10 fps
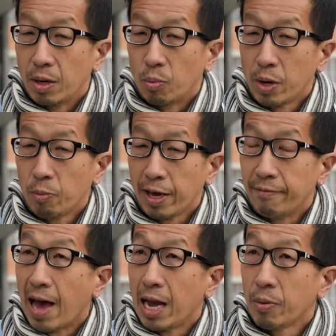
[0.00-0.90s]
When we
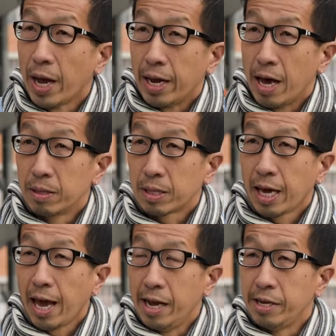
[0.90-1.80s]
evaluate
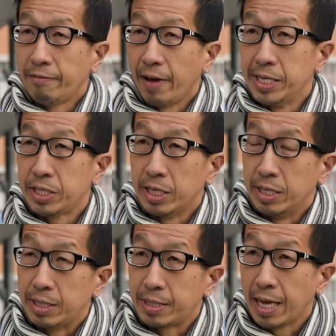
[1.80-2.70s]
healthcare
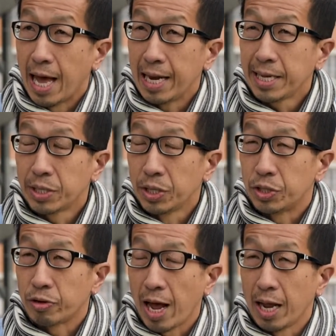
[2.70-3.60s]
interventions, at least in
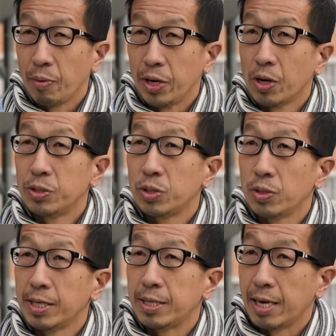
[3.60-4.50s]
Australia, we don't
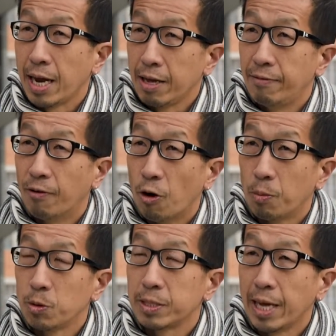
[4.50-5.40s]
do this in any
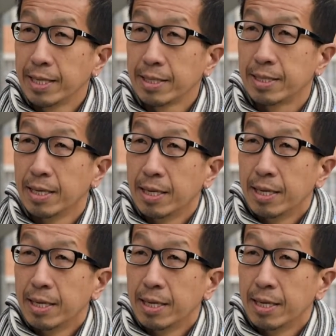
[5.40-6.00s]
formal sense.